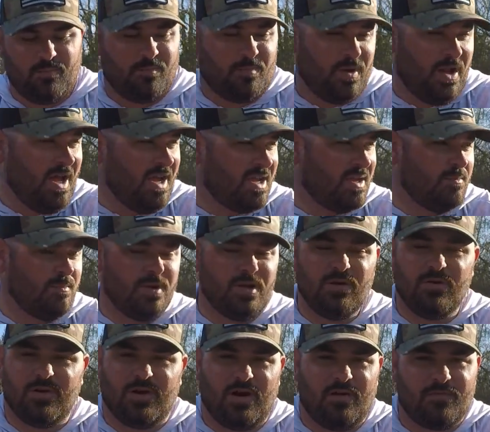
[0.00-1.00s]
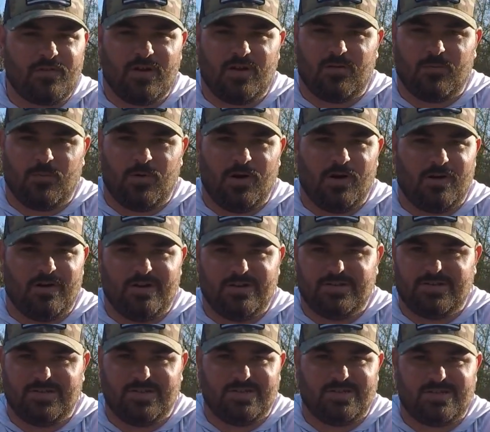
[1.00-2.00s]
Black and blue and off-colored water
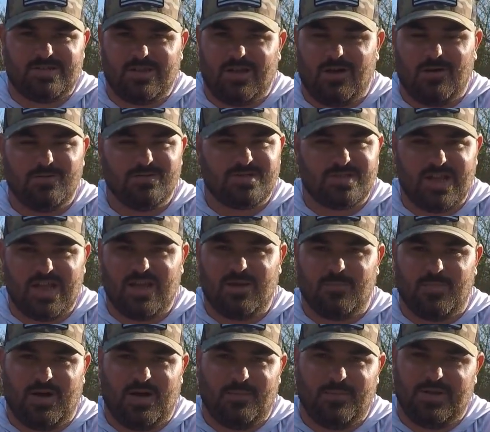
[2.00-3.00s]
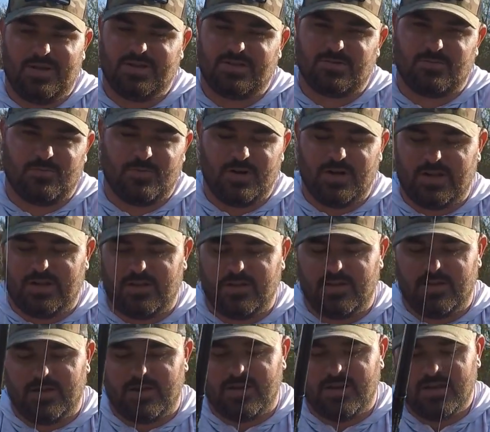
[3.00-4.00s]
is just on standby. I mean, it's really
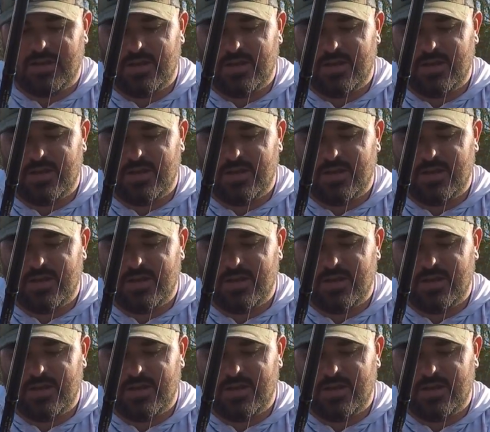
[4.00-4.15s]
good.